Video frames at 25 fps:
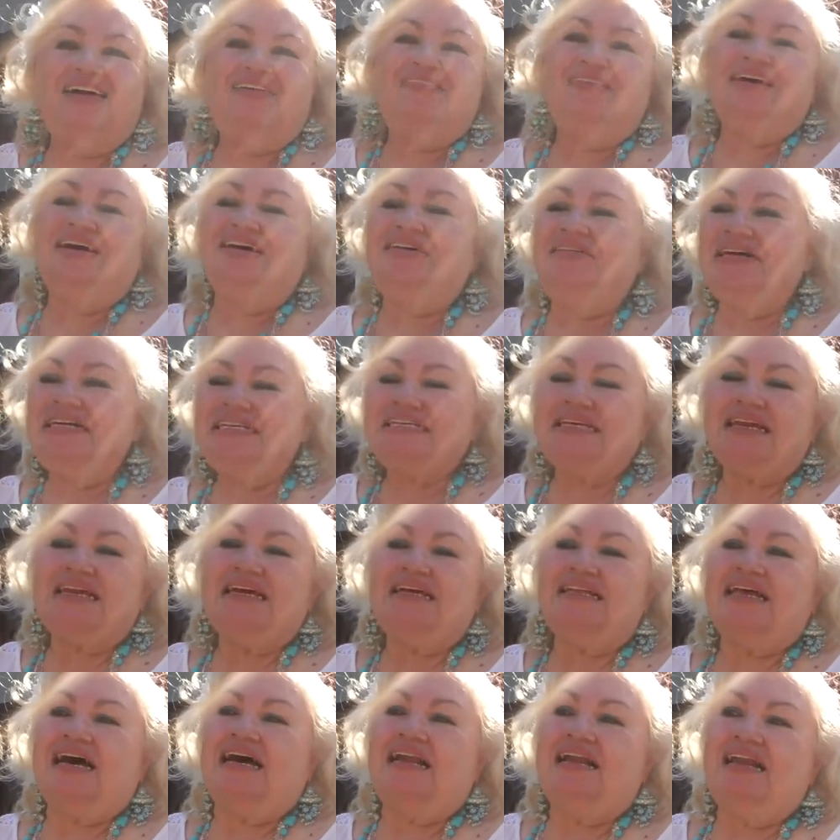Yeah, we always had
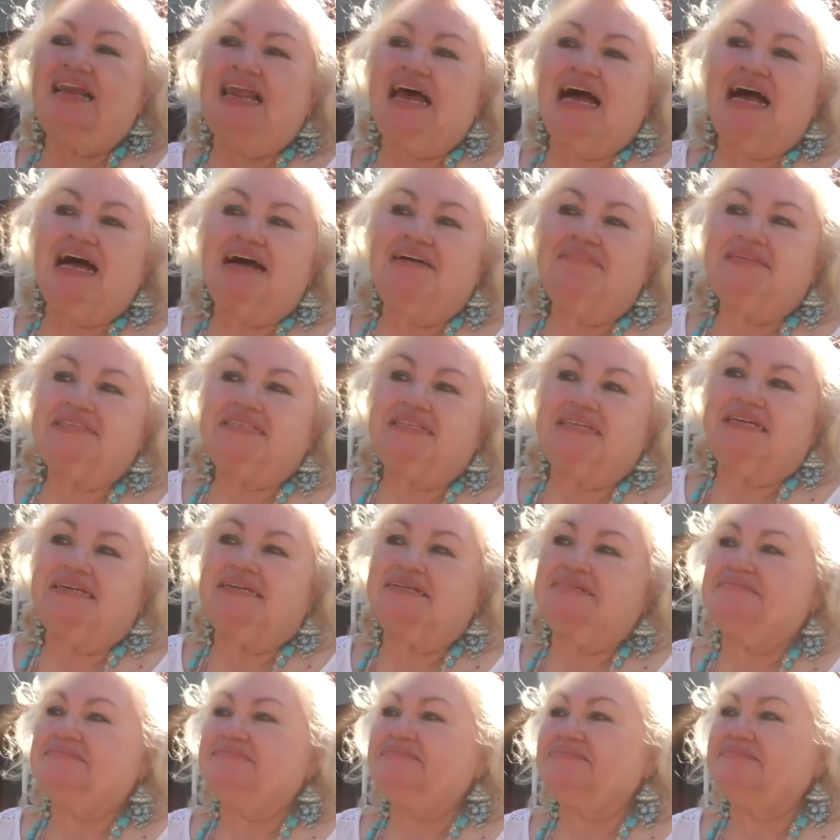a lot of laughs,
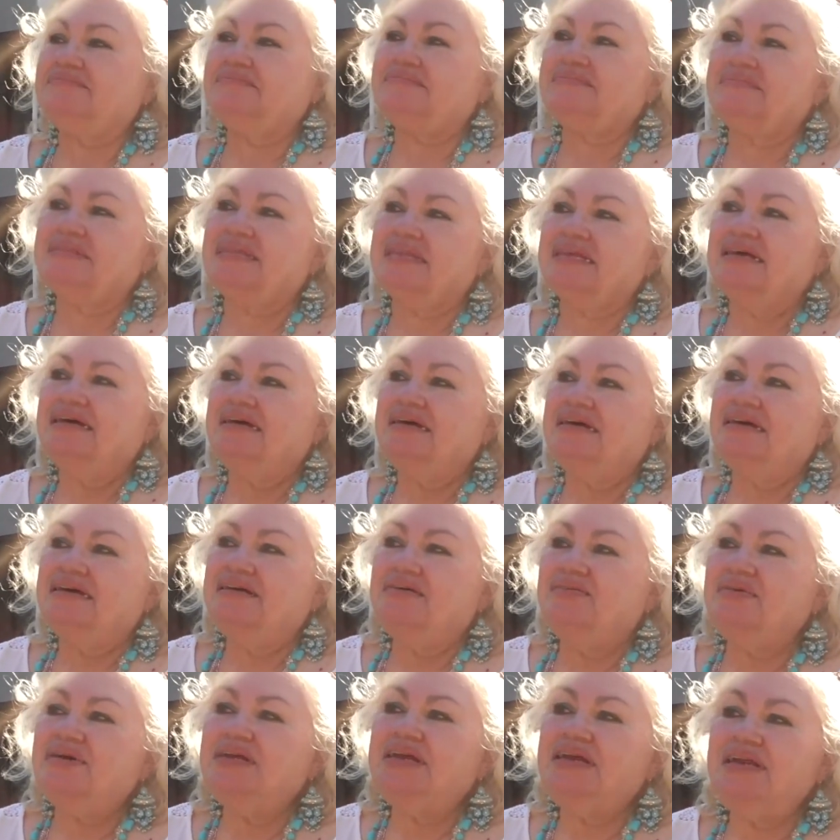and
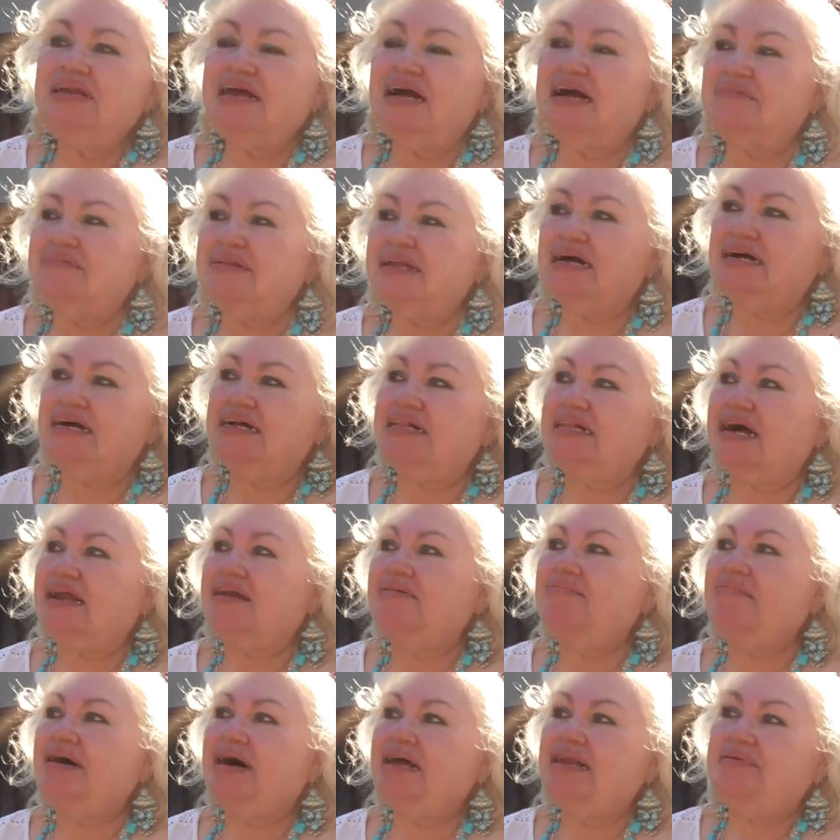we didn't have like a lot
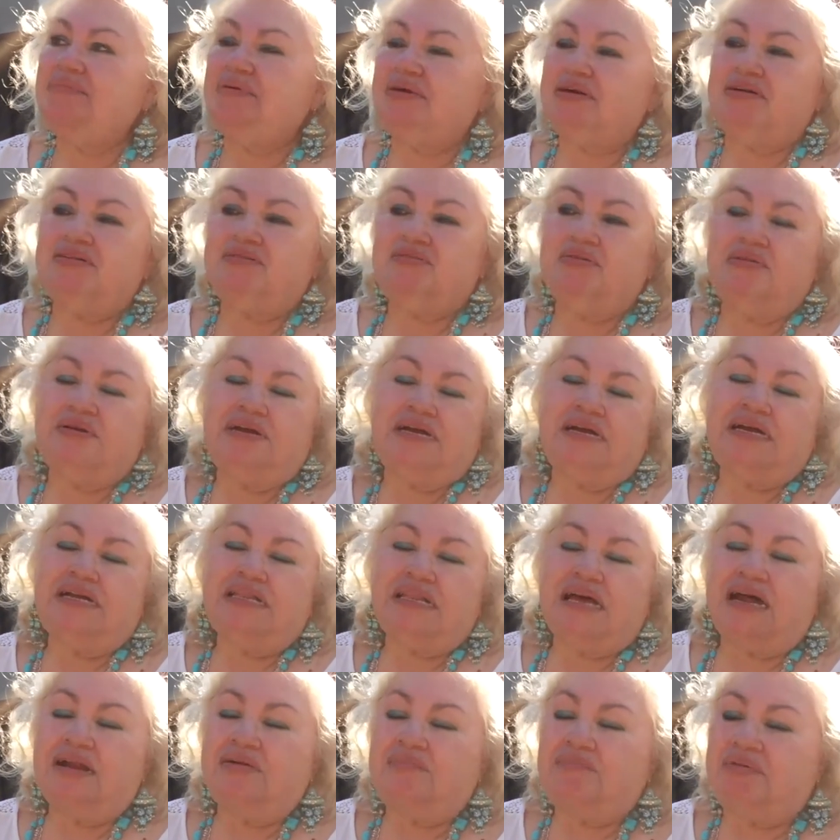of money because we were a
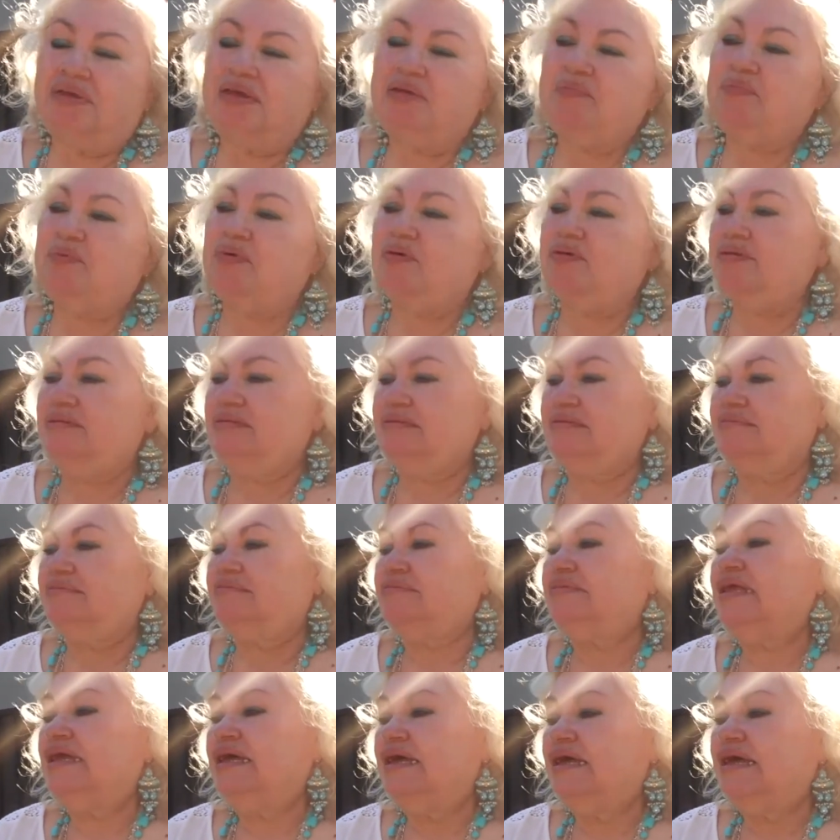lot of people.
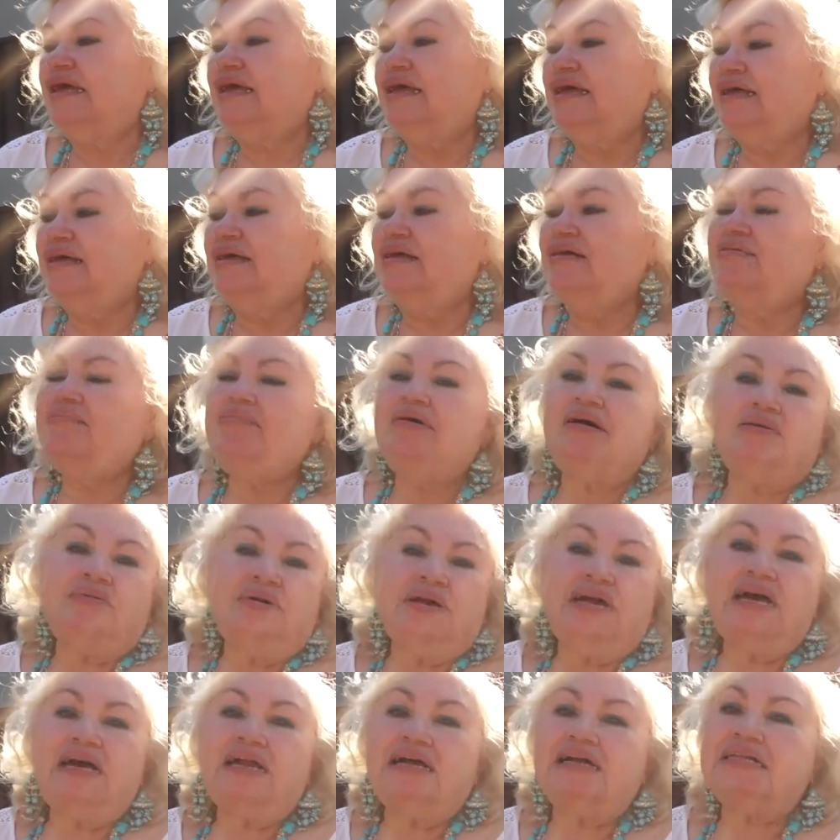But
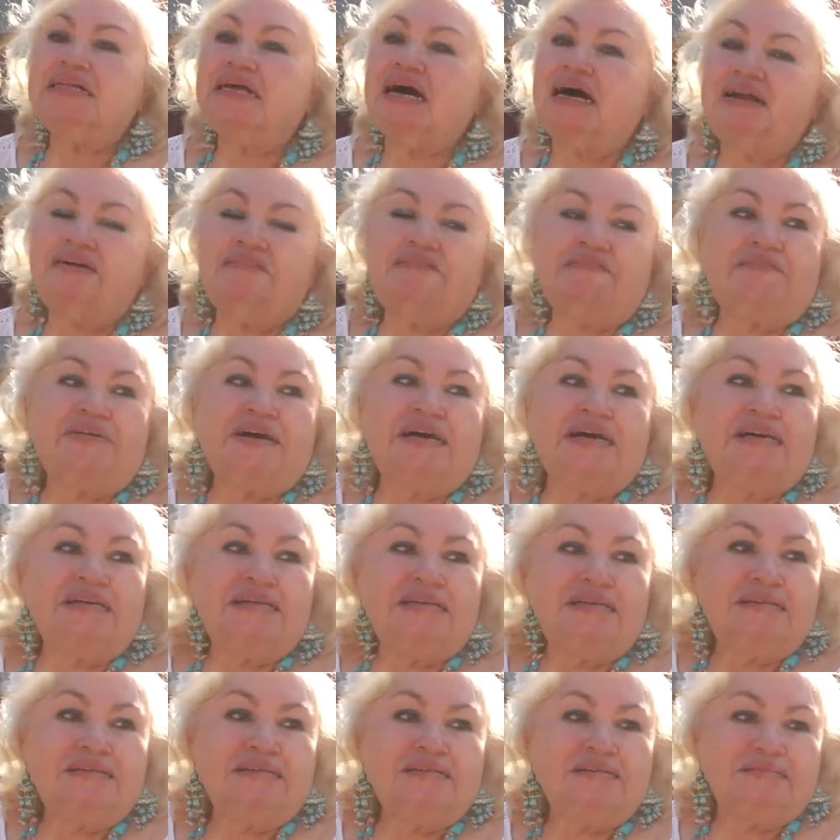we had a lot of fun.